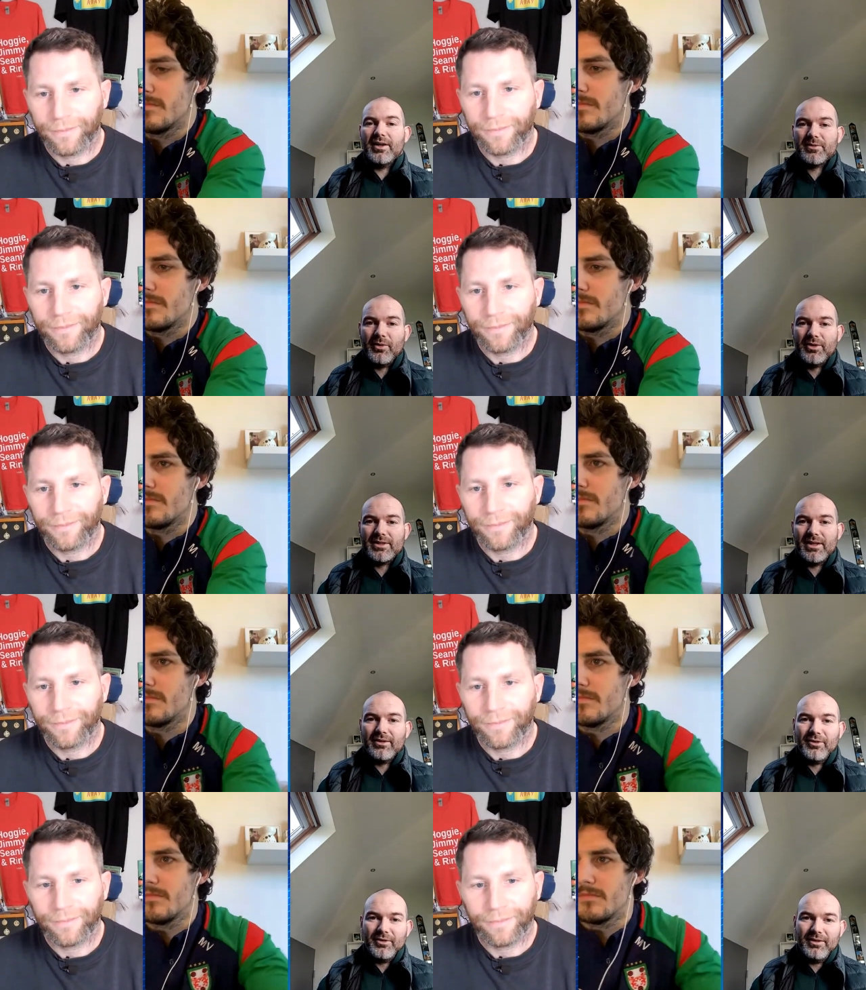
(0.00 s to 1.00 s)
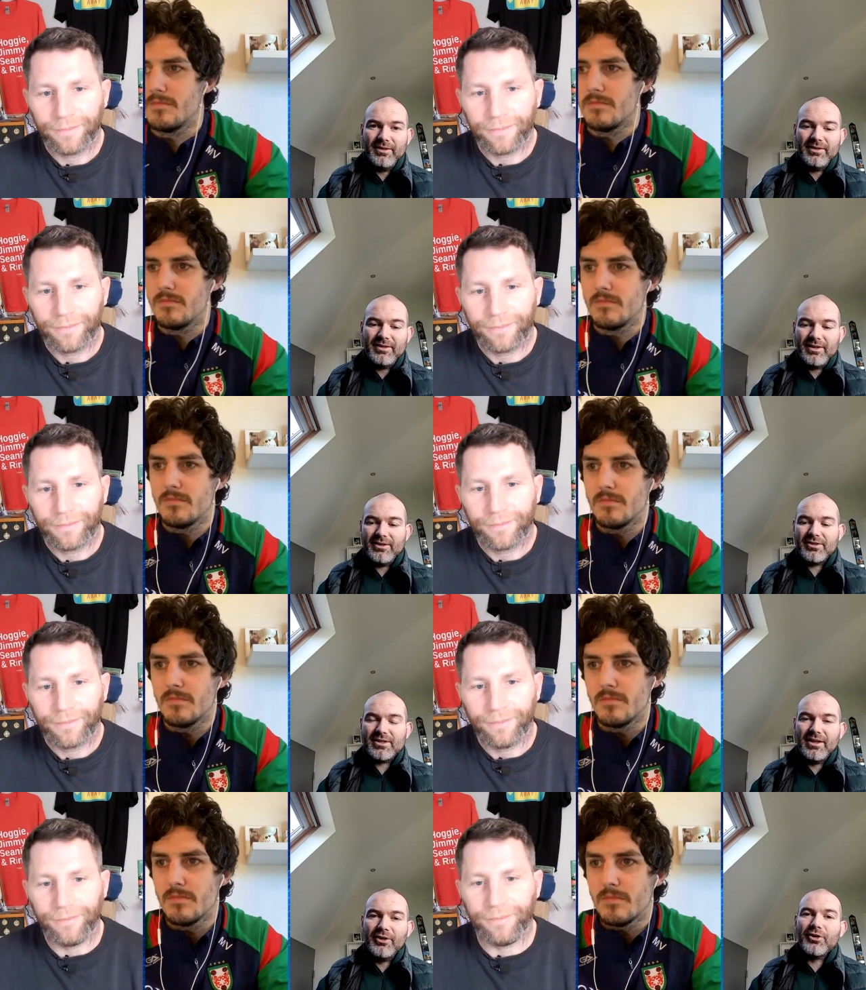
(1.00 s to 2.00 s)
Speaker 1: I suppose they'll go. There's
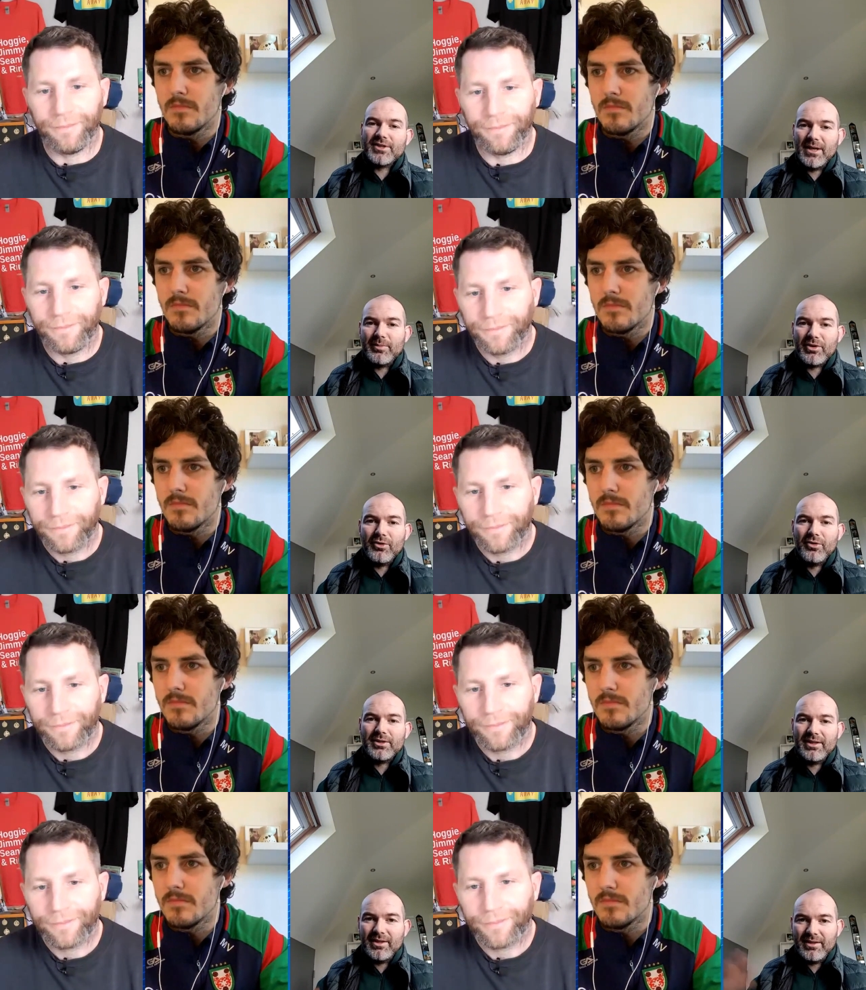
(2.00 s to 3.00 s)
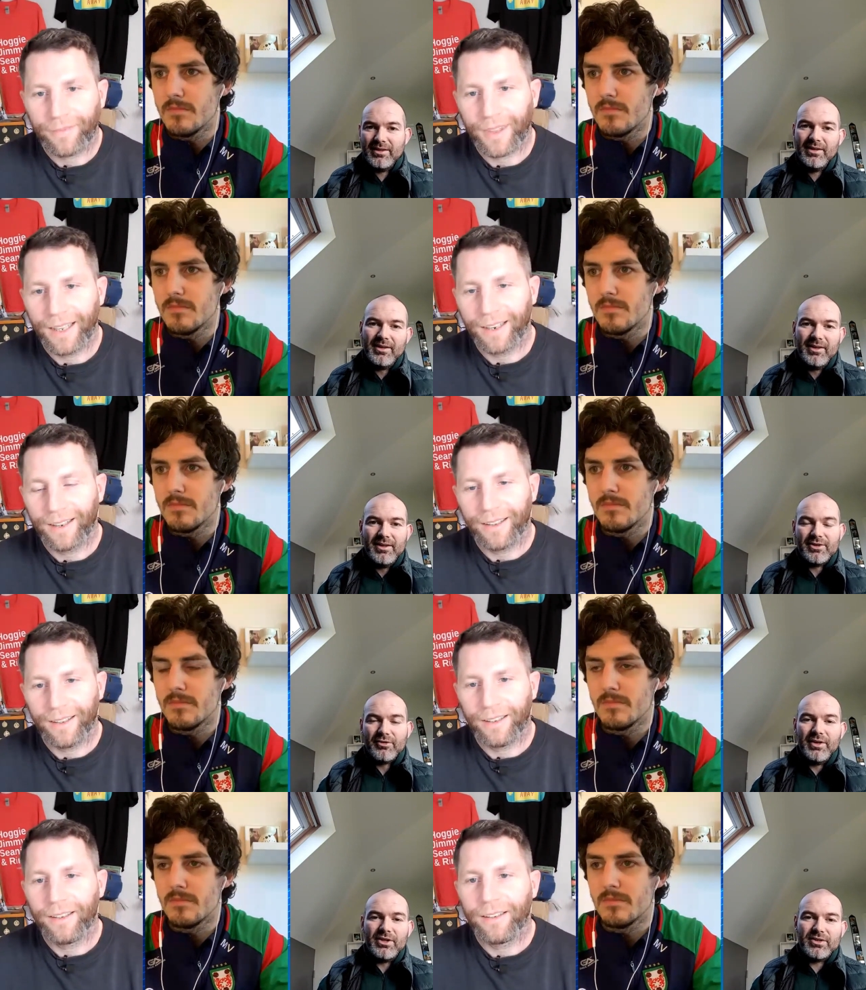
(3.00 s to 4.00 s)
still another step to go to to
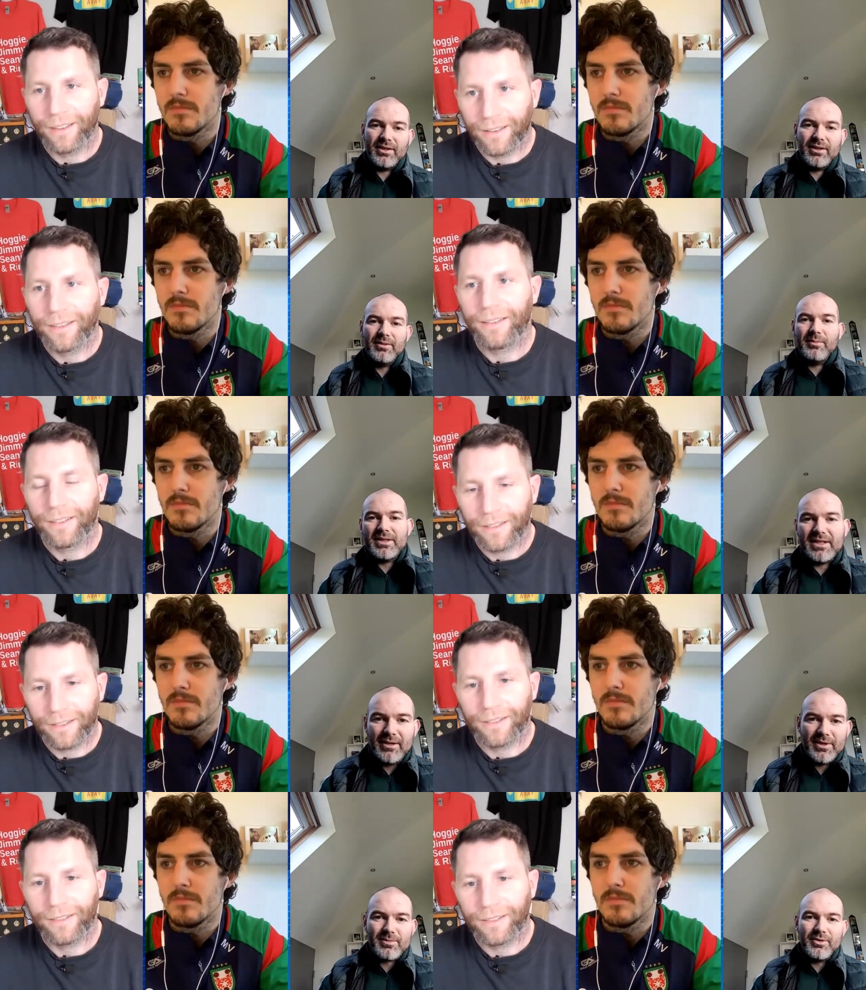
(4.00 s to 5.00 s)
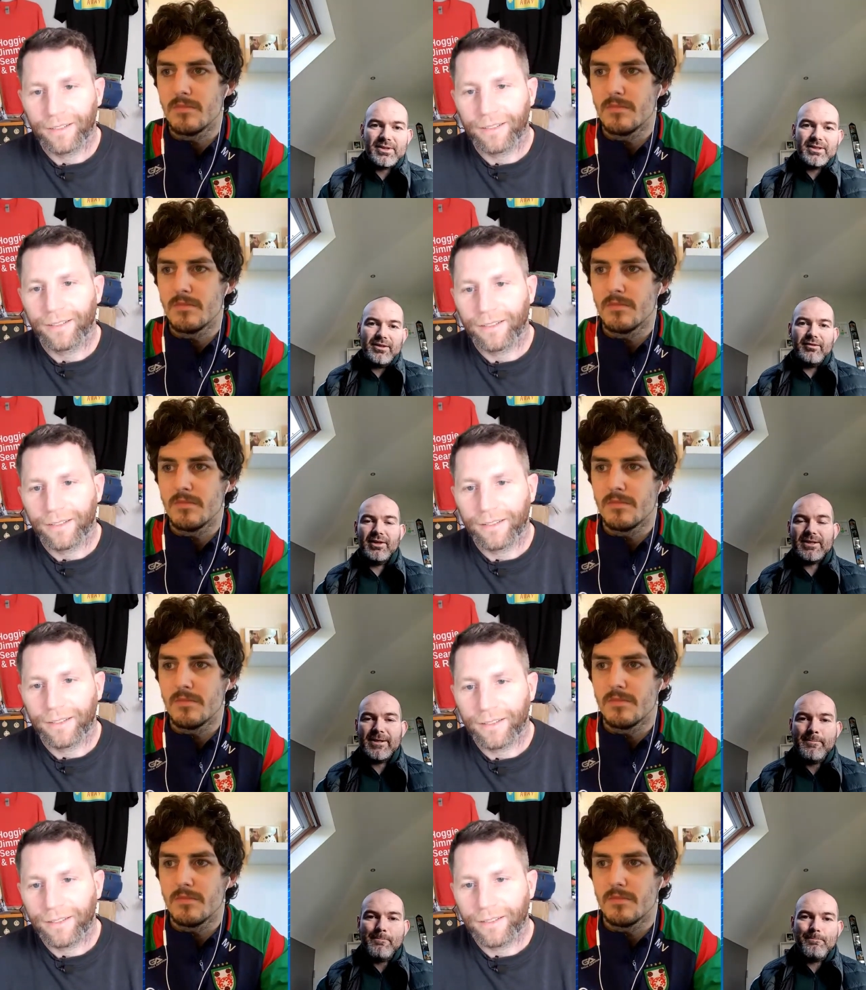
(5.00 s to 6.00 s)
reach the the best team, I suppose, of all
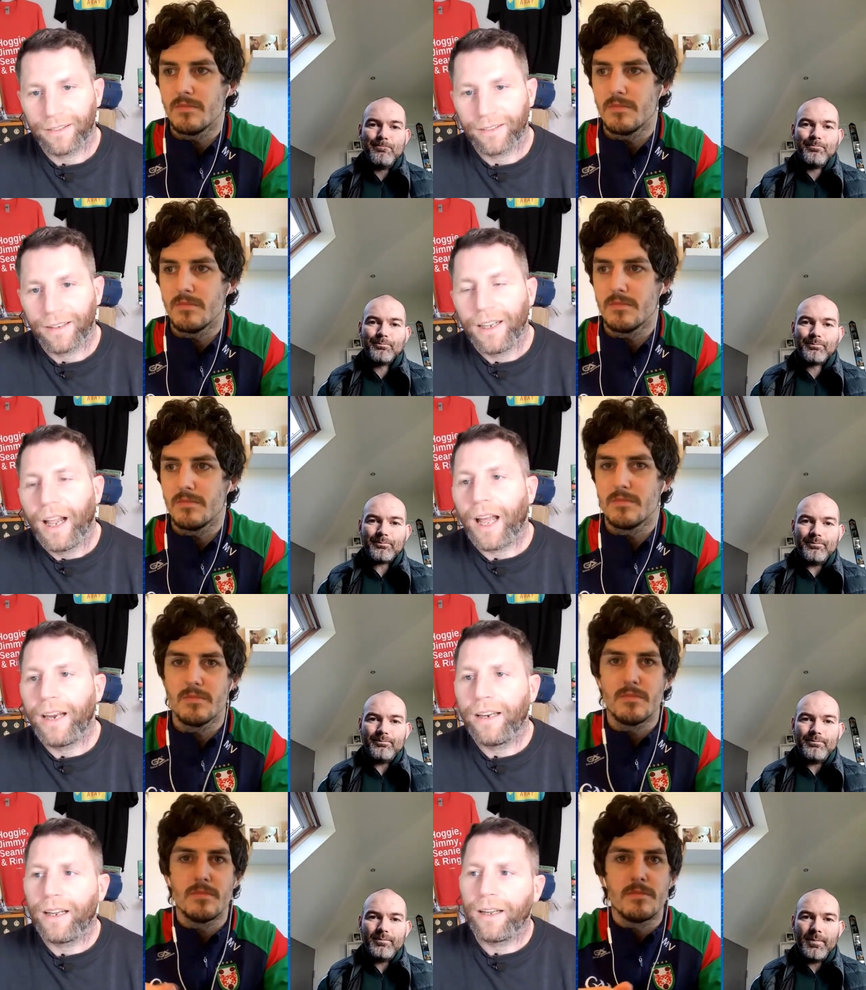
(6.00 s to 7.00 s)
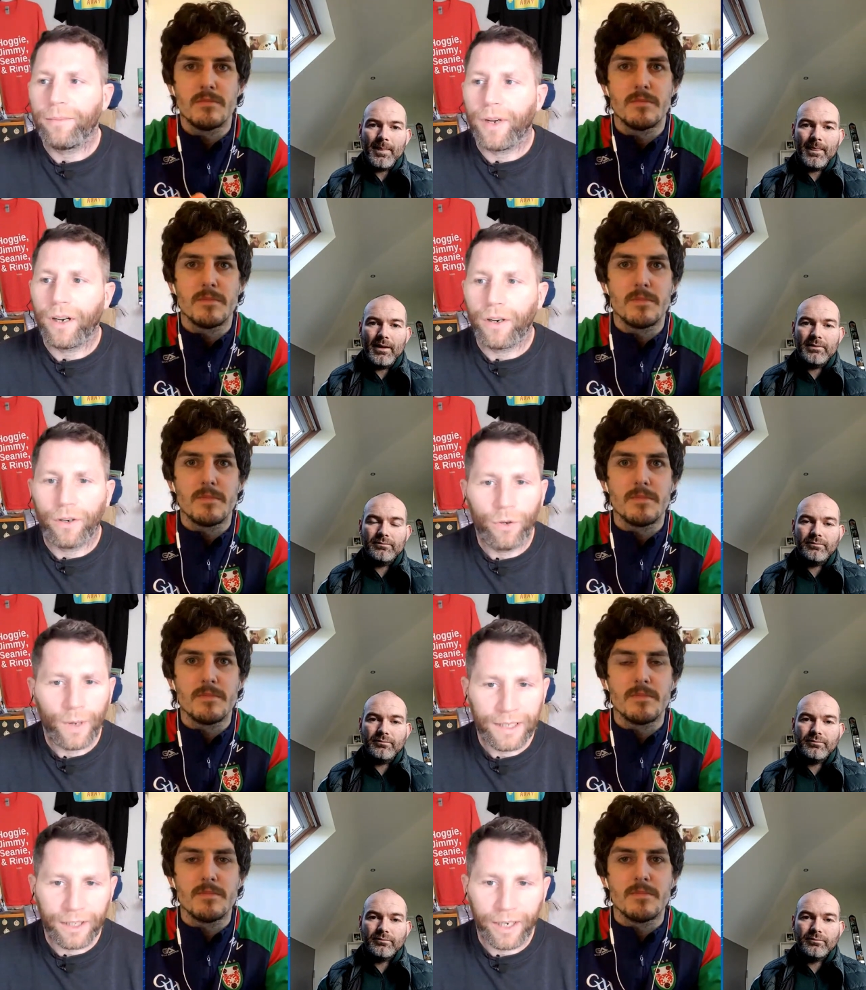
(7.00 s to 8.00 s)
Speaker 2: time. And um, who
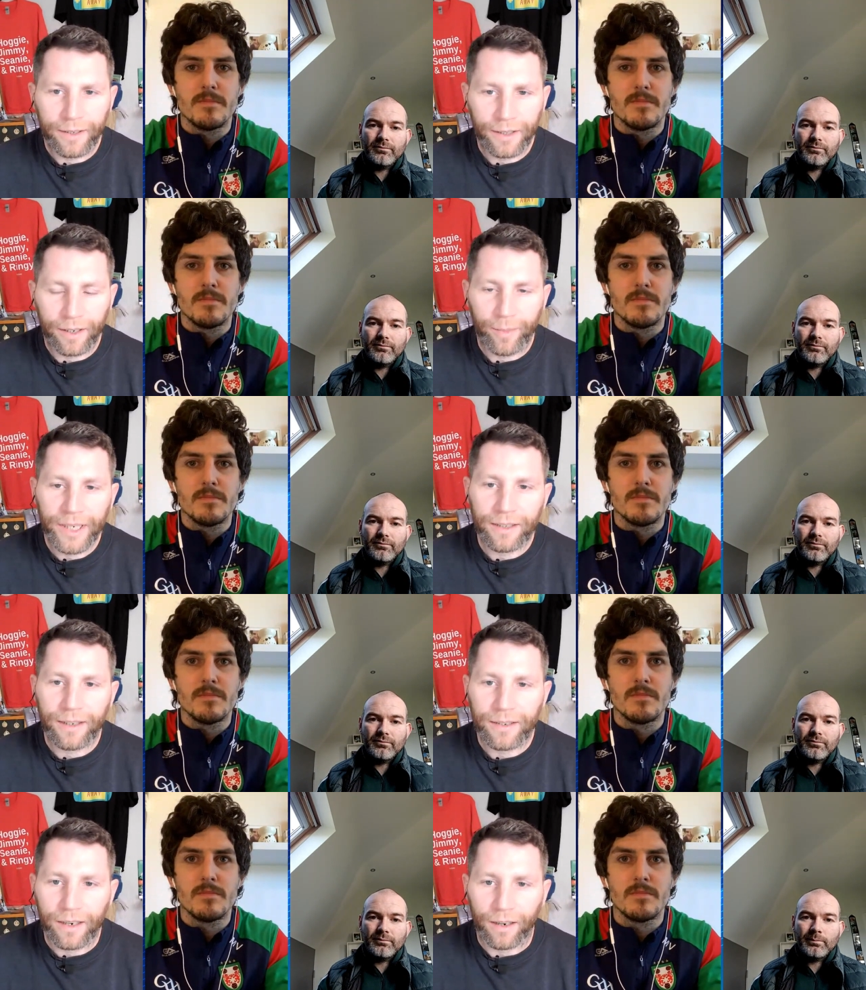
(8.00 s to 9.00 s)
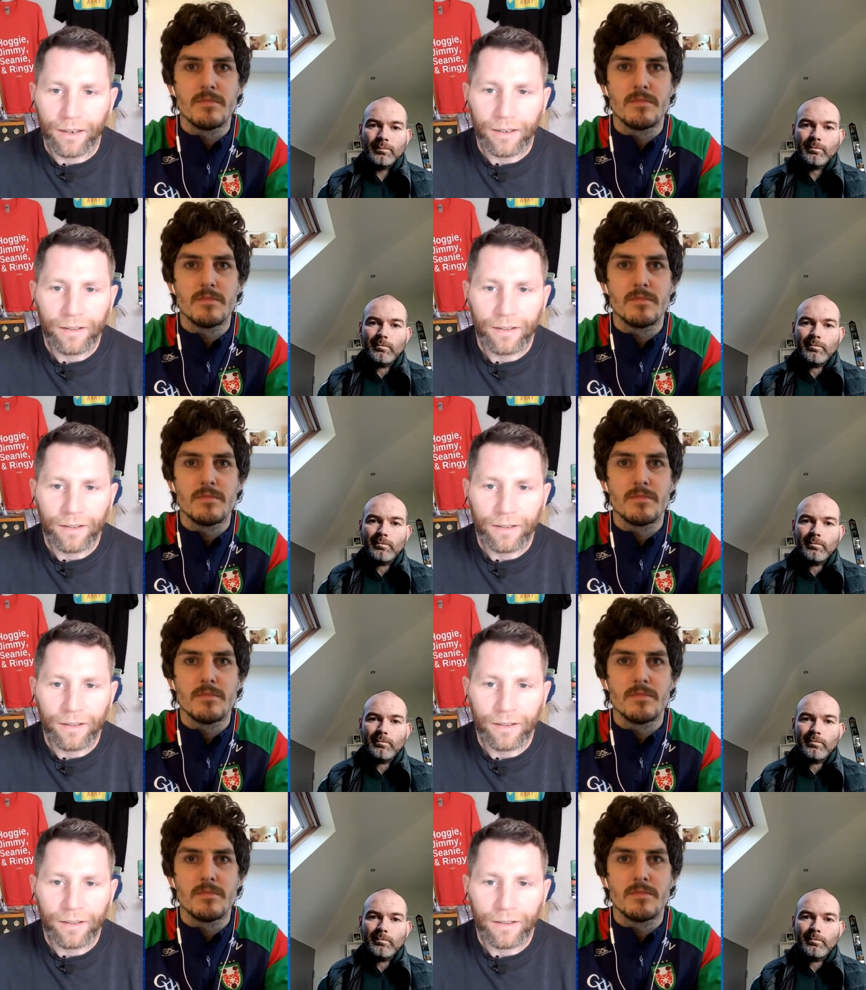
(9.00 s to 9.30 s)
else do you think's in the mix this year?